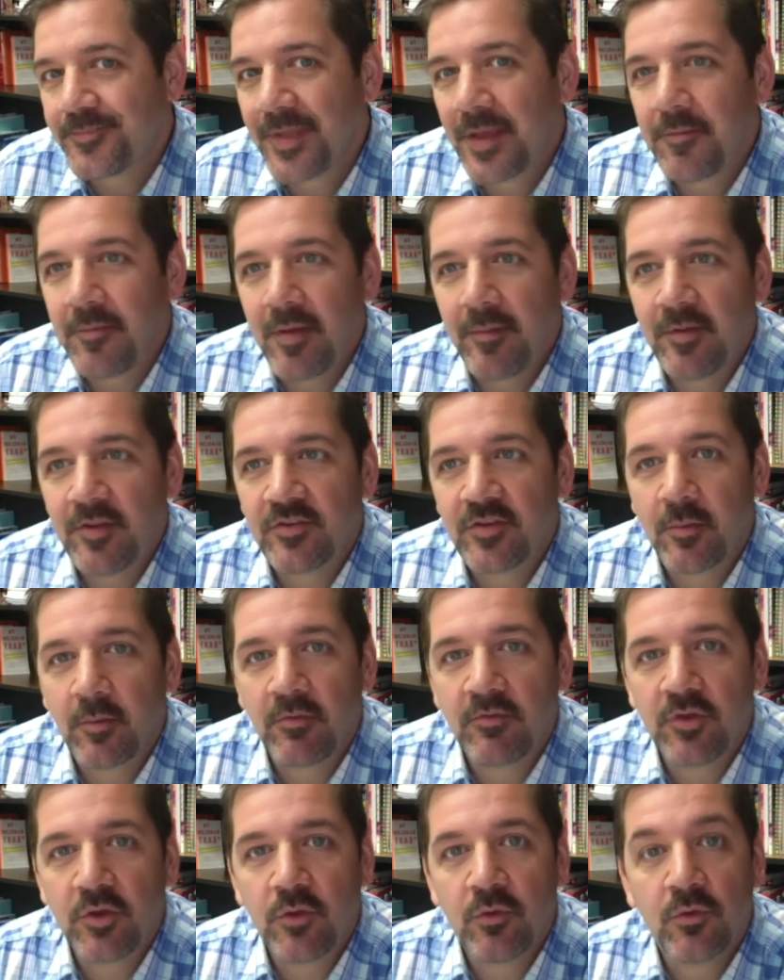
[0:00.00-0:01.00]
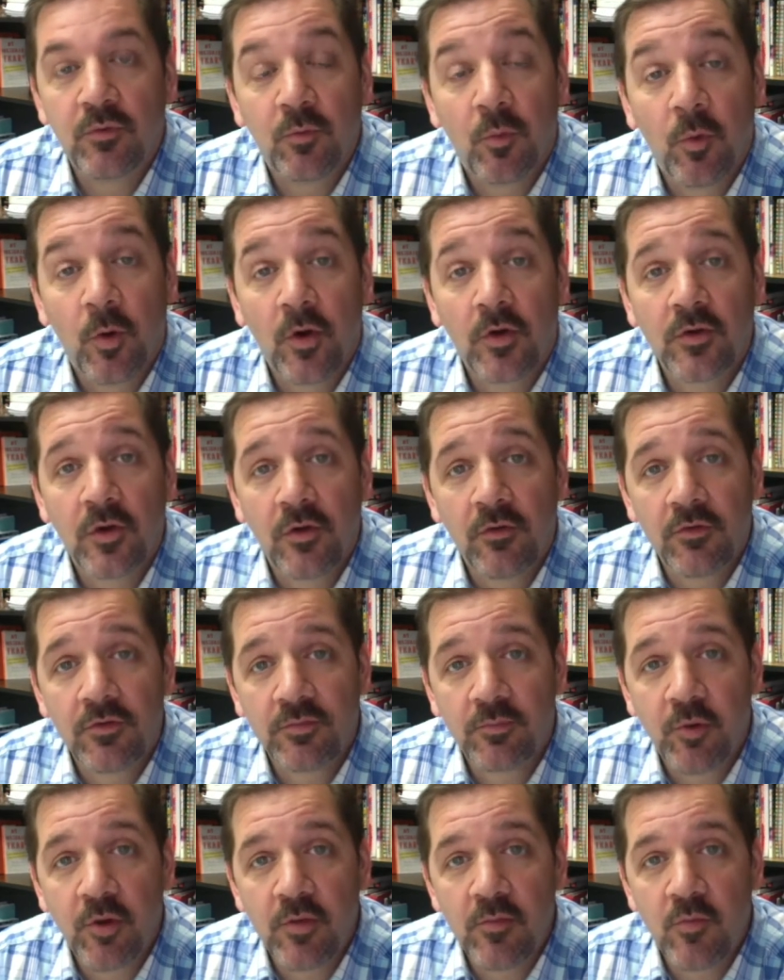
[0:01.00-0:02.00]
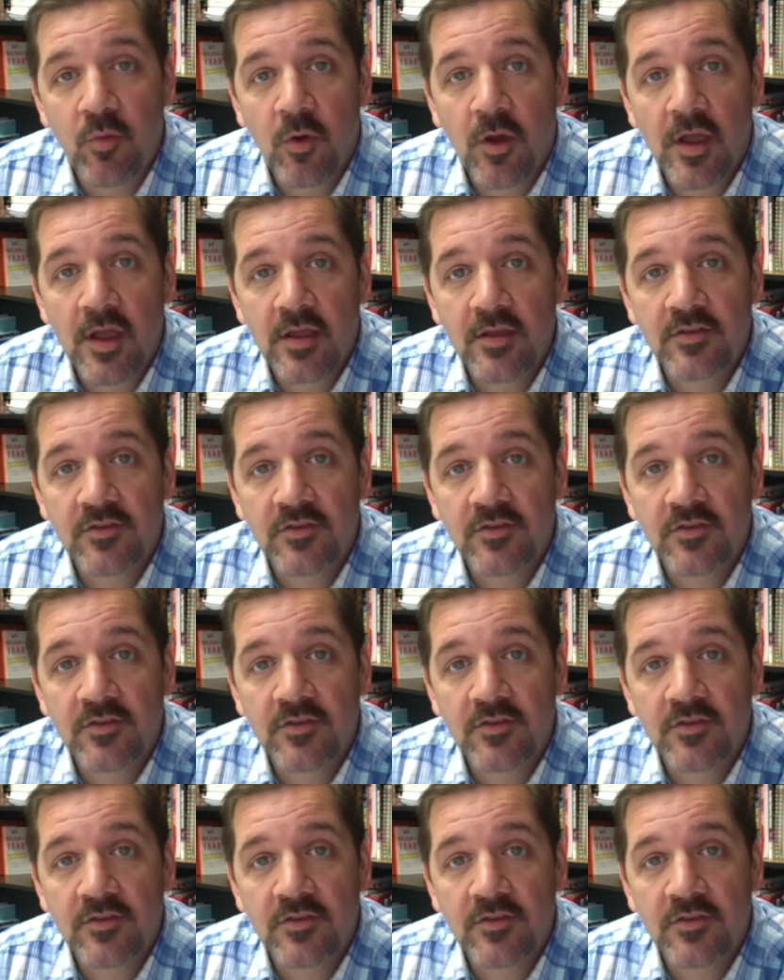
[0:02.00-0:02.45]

Maybe some of you worked over spring break.